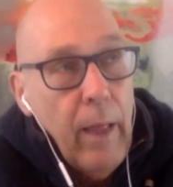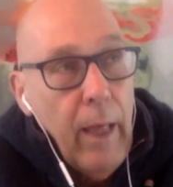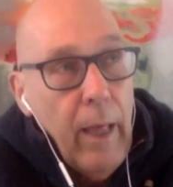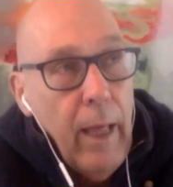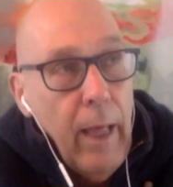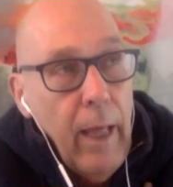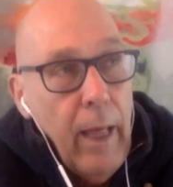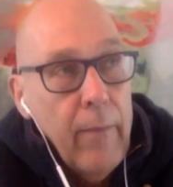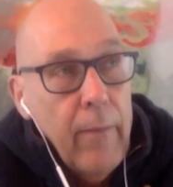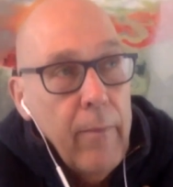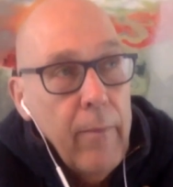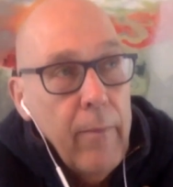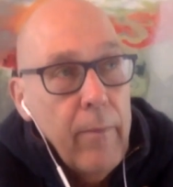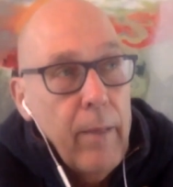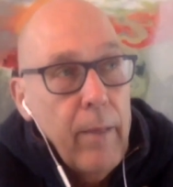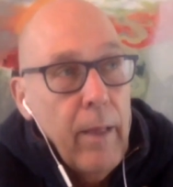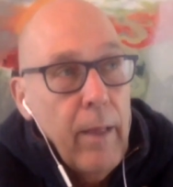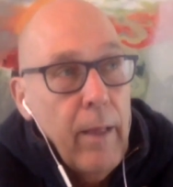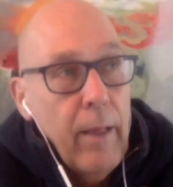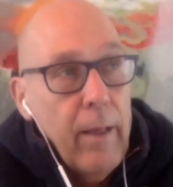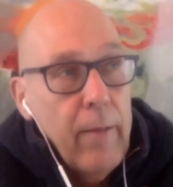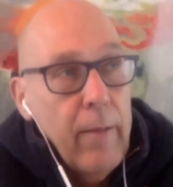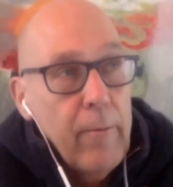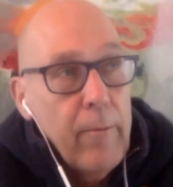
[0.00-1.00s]
And
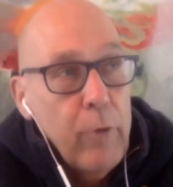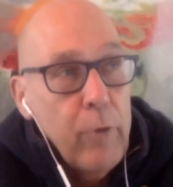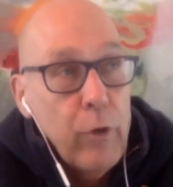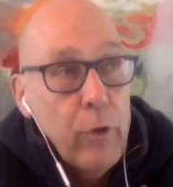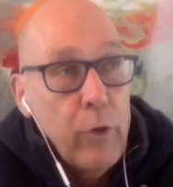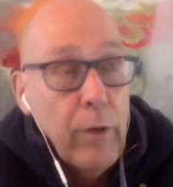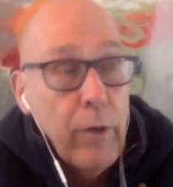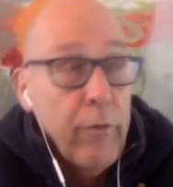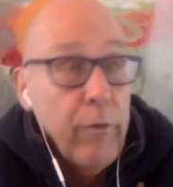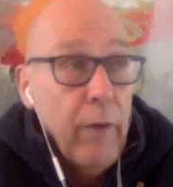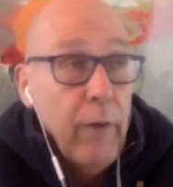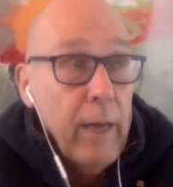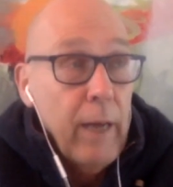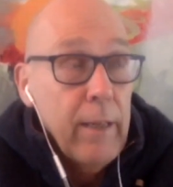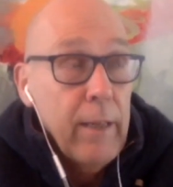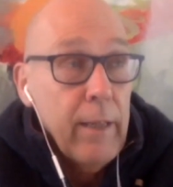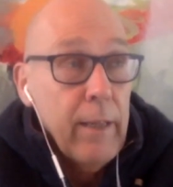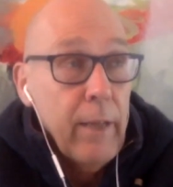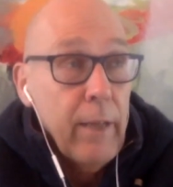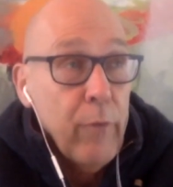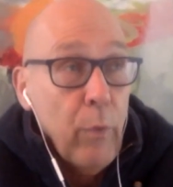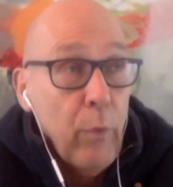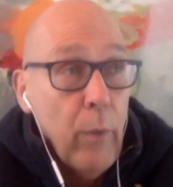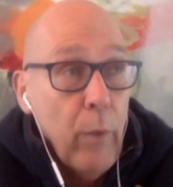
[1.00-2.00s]
you can find
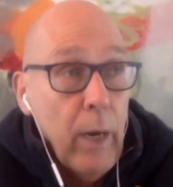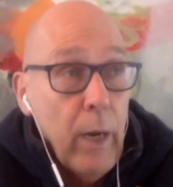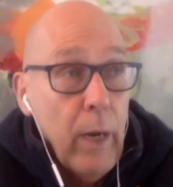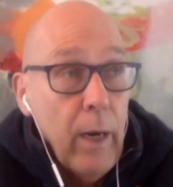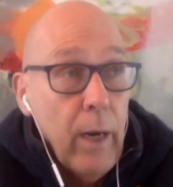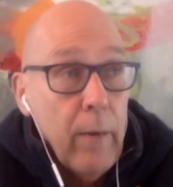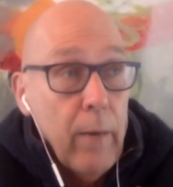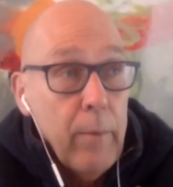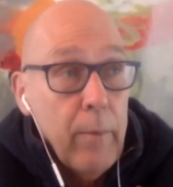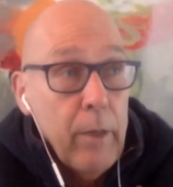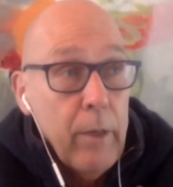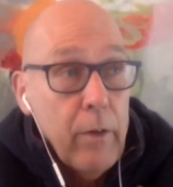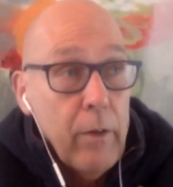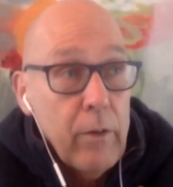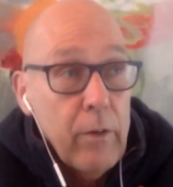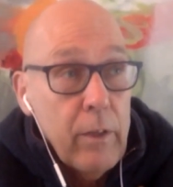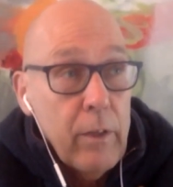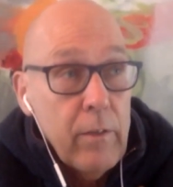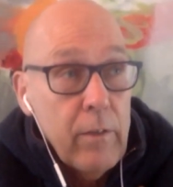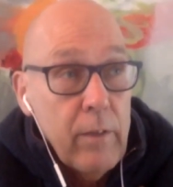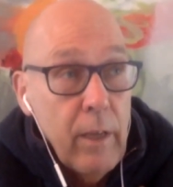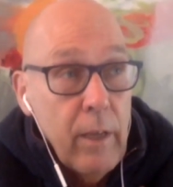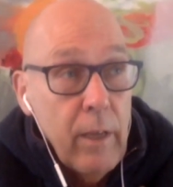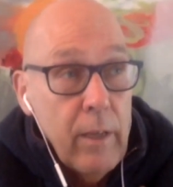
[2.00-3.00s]
it everywhere because
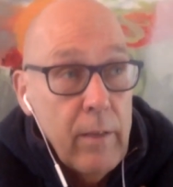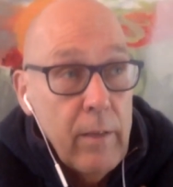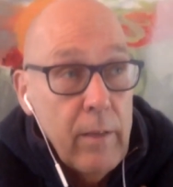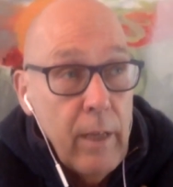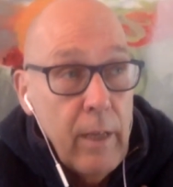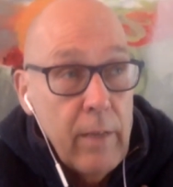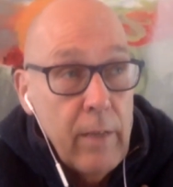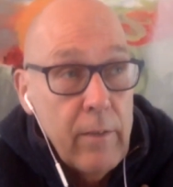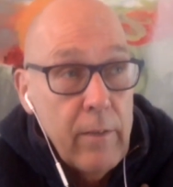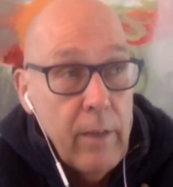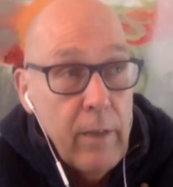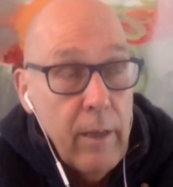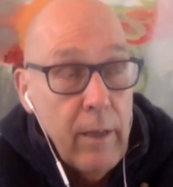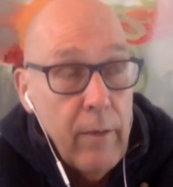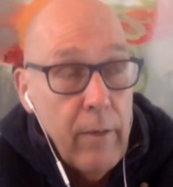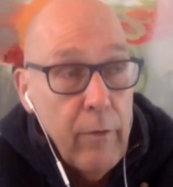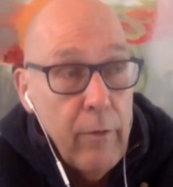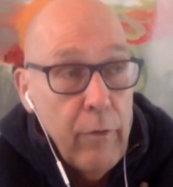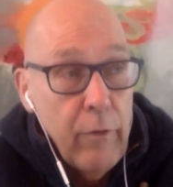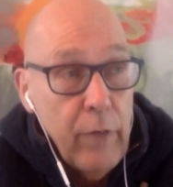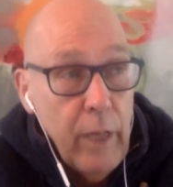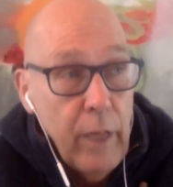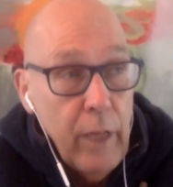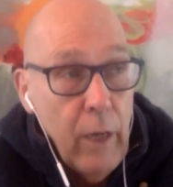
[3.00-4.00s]
it's a
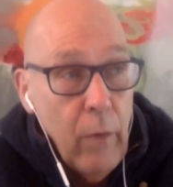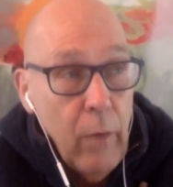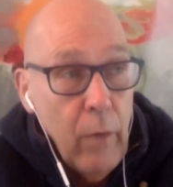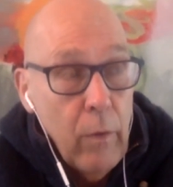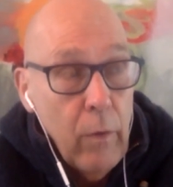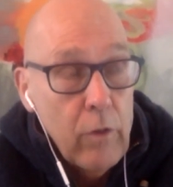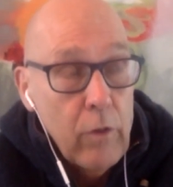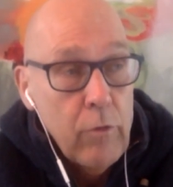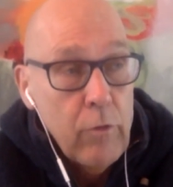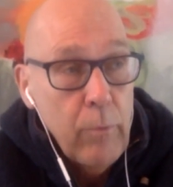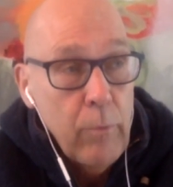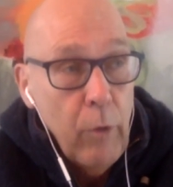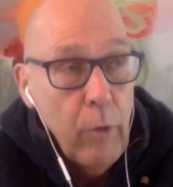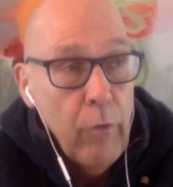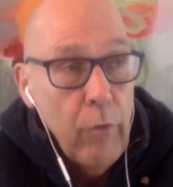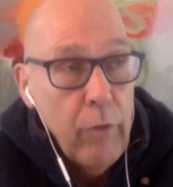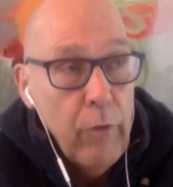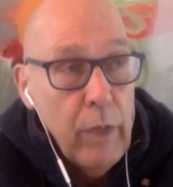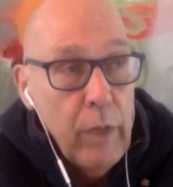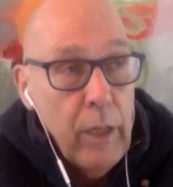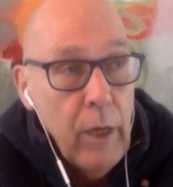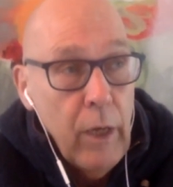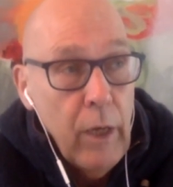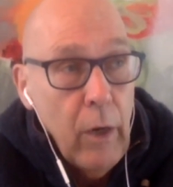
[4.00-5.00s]
video, a small
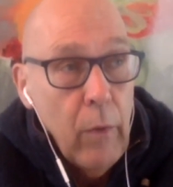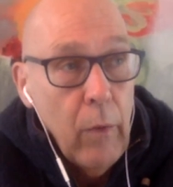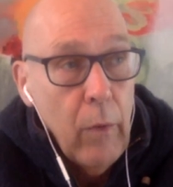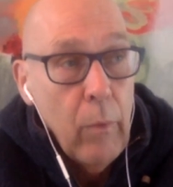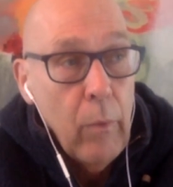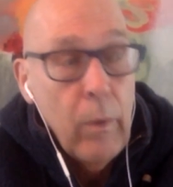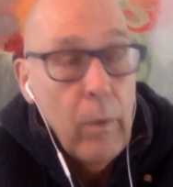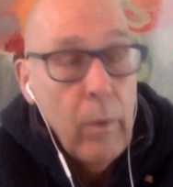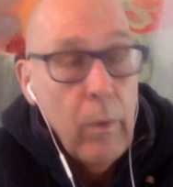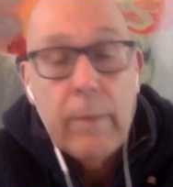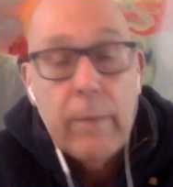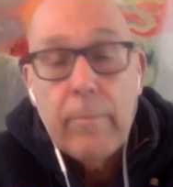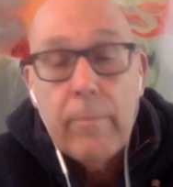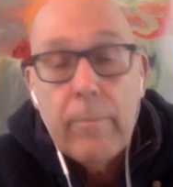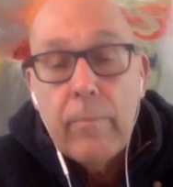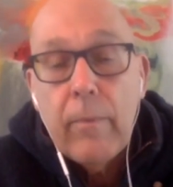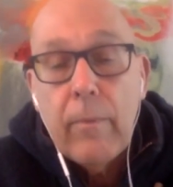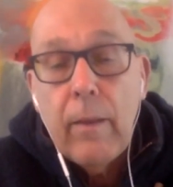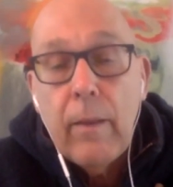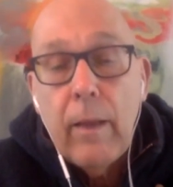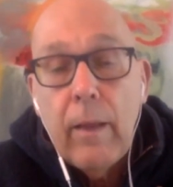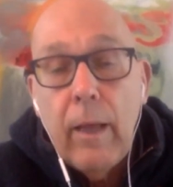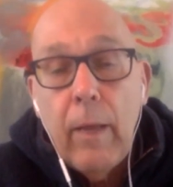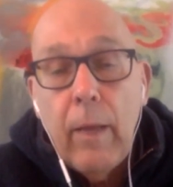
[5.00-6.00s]
video
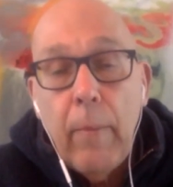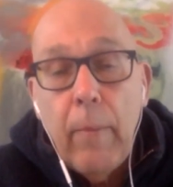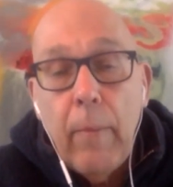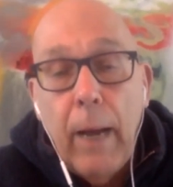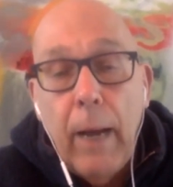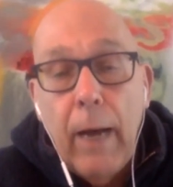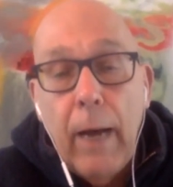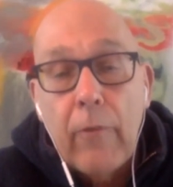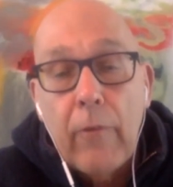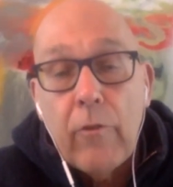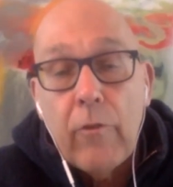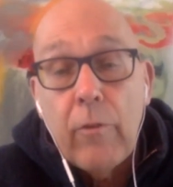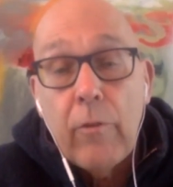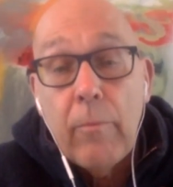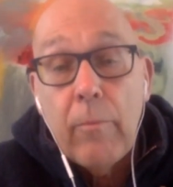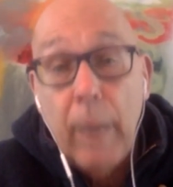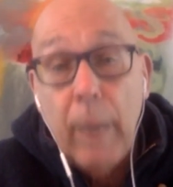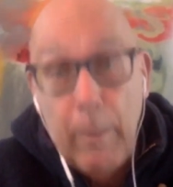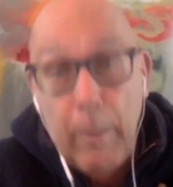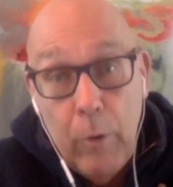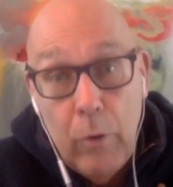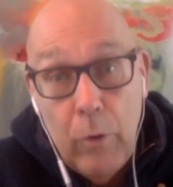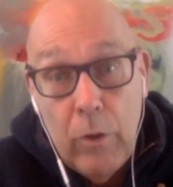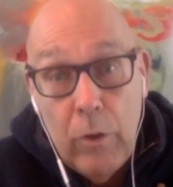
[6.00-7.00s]
about
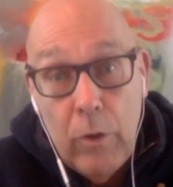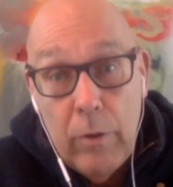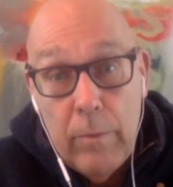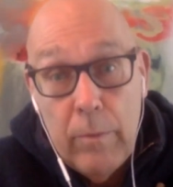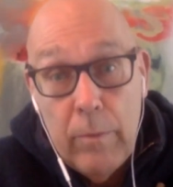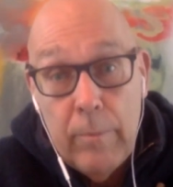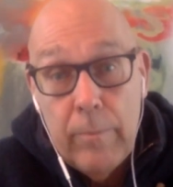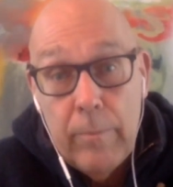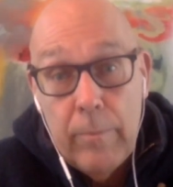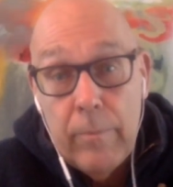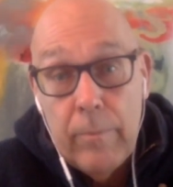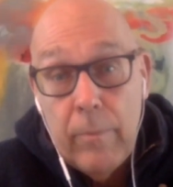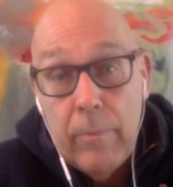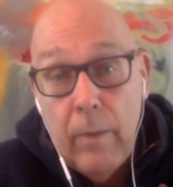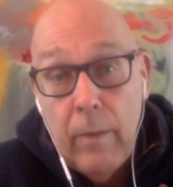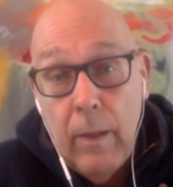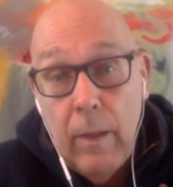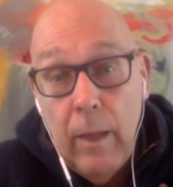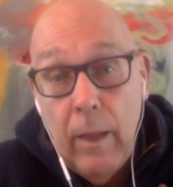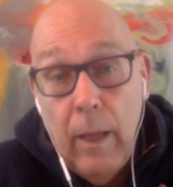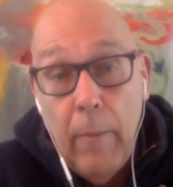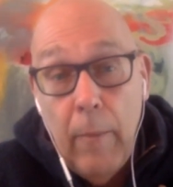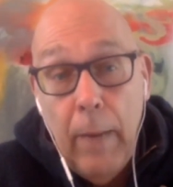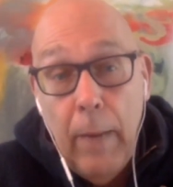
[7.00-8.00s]
my book,
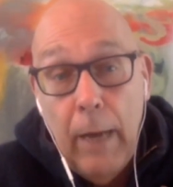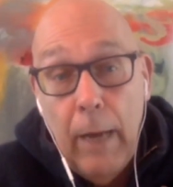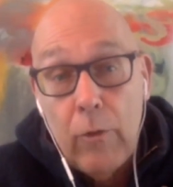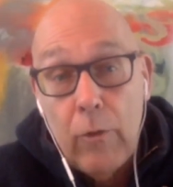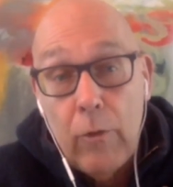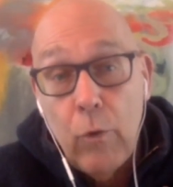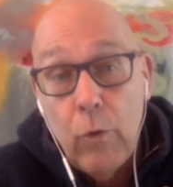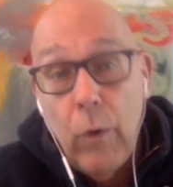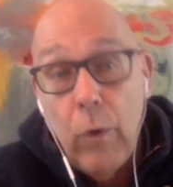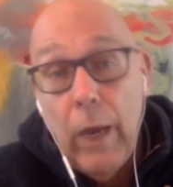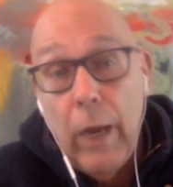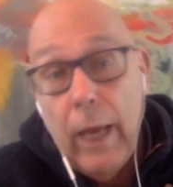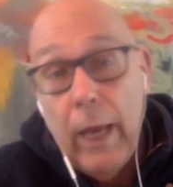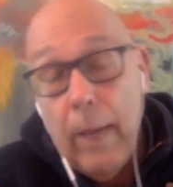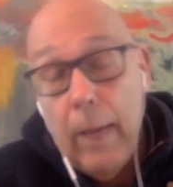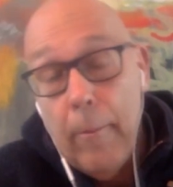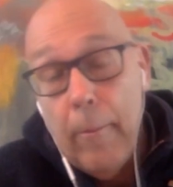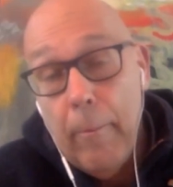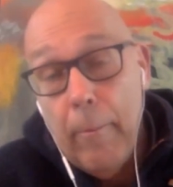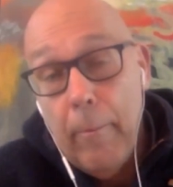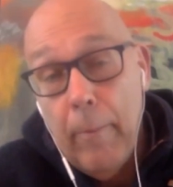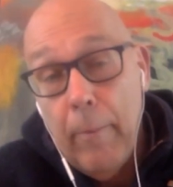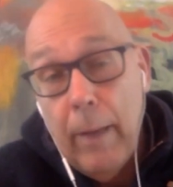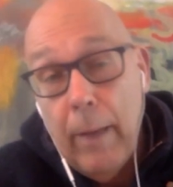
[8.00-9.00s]
about who I
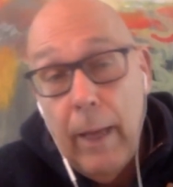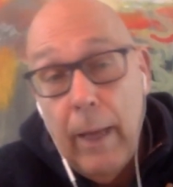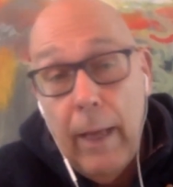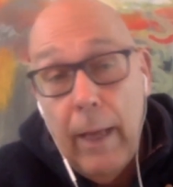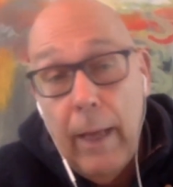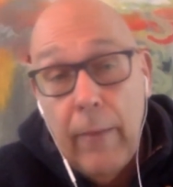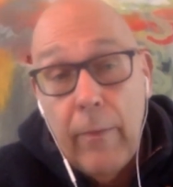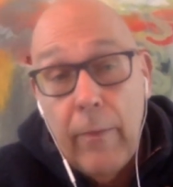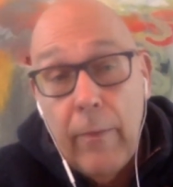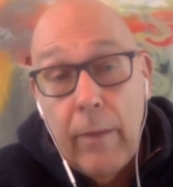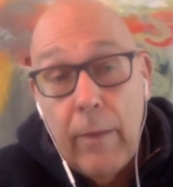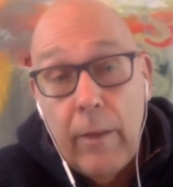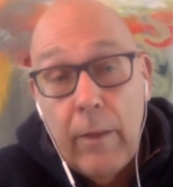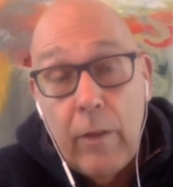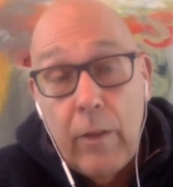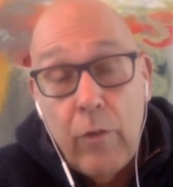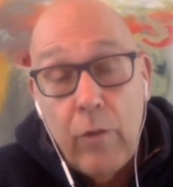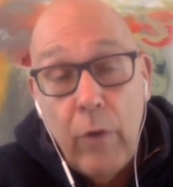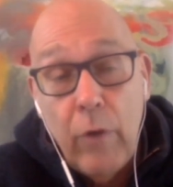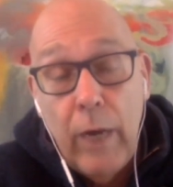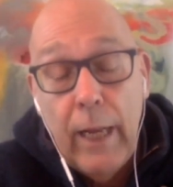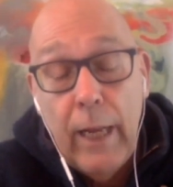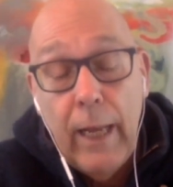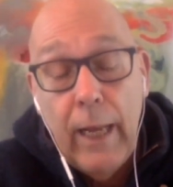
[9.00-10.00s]
am and the
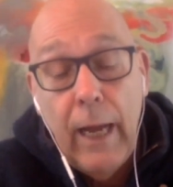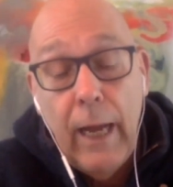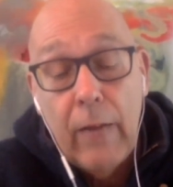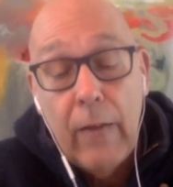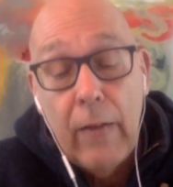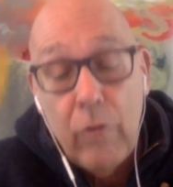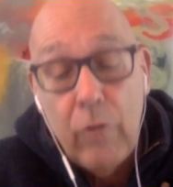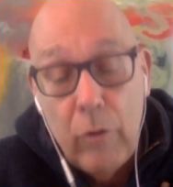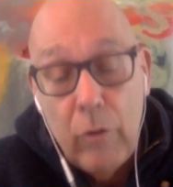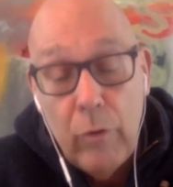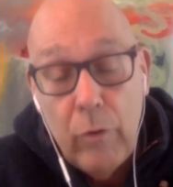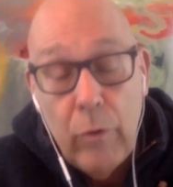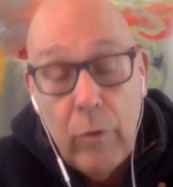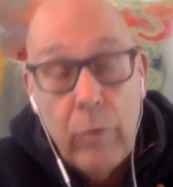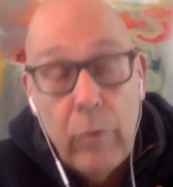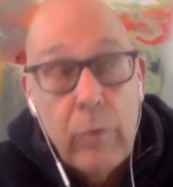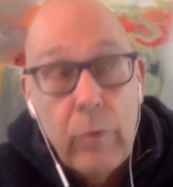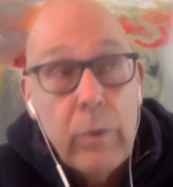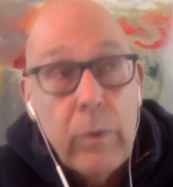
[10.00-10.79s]
training I do.